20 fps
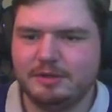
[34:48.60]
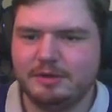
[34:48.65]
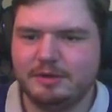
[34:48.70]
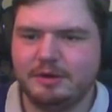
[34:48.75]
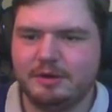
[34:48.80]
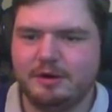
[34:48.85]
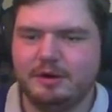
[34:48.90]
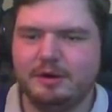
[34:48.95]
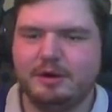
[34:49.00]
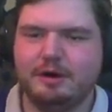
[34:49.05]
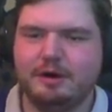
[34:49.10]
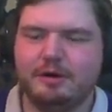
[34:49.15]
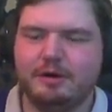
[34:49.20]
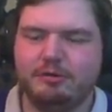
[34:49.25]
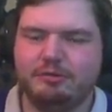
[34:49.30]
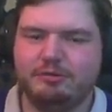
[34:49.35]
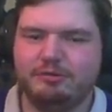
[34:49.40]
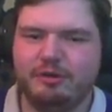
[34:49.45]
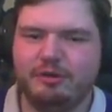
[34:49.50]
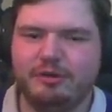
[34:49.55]
I
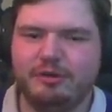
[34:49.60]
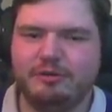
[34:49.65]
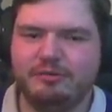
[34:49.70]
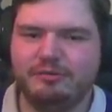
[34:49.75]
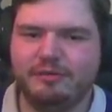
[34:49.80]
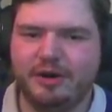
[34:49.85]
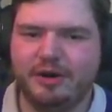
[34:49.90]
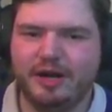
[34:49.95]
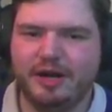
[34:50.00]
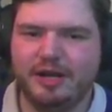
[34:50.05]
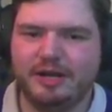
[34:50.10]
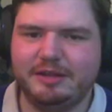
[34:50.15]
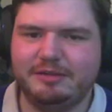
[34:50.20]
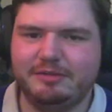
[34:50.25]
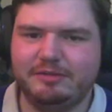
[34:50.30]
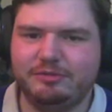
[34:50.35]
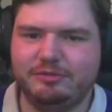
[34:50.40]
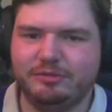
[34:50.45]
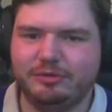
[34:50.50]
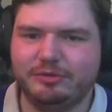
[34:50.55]
was trying to find
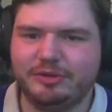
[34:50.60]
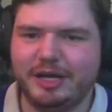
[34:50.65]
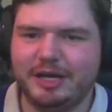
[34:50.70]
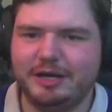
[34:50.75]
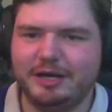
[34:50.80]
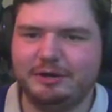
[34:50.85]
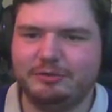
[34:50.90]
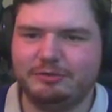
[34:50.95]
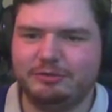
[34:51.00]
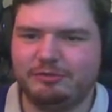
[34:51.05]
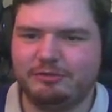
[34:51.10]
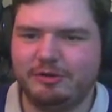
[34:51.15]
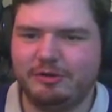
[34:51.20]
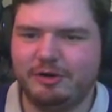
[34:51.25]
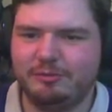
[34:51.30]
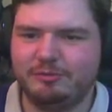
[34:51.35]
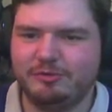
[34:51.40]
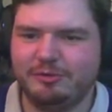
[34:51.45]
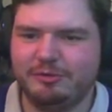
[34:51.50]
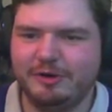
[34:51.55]
Jordao.
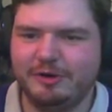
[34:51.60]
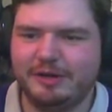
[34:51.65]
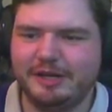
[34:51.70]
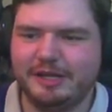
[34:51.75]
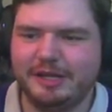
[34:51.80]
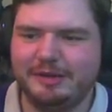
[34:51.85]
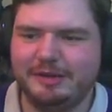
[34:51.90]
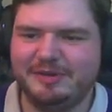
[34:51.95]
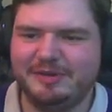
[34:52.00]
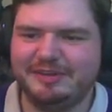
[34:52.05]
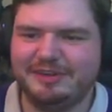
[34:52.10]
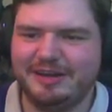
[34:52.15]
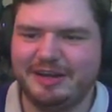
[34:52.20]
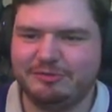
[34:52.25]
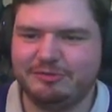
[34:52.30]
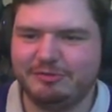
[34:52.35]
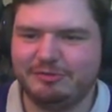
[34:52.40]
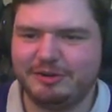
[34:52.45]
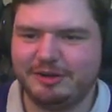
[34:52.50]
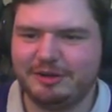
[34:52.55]
I'm trying to get him his
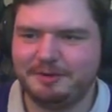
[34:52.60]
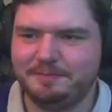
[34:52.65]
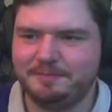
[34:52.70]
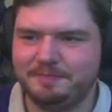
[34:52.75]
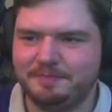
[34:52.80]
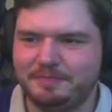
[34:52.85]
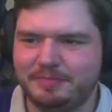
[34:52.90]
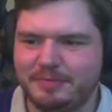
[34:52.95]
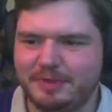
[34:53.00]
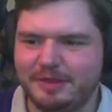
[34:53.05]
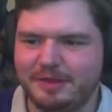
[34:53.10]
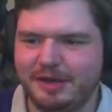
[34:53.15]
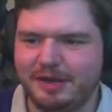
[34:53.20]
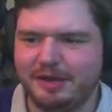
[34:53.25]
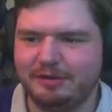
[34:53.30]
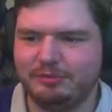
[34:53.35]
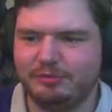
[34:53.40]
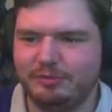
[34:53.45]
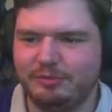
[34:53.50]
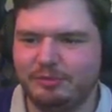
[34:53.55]
hat-trick. That
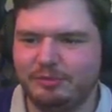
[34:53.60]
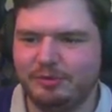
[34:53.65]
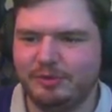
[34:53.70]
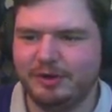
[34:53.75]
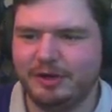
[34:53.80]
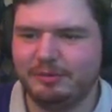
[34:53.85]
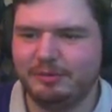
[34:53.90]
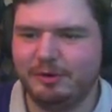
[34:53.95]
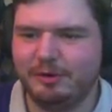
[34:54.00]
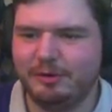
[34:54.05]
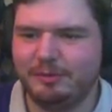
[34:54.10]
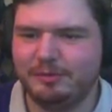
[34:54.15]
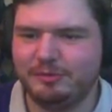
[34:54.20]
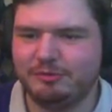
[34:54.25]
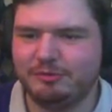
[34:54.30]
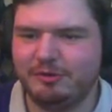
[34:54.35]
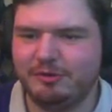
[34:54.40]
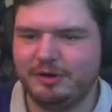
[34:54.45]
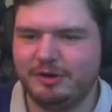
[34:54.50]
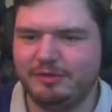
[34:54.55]
is what I'm doing at the moment.
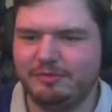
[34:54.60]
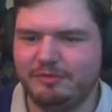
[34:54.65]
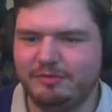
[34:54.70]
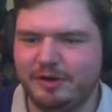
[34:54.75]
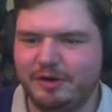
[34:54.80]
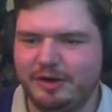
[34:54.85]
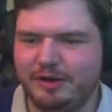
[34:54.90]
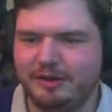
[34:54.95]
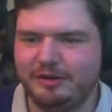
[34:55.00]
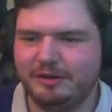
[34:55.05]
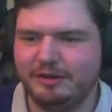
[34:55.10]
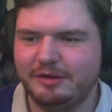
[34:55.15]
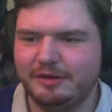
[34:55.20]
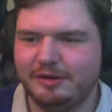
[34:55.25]
Trying to find...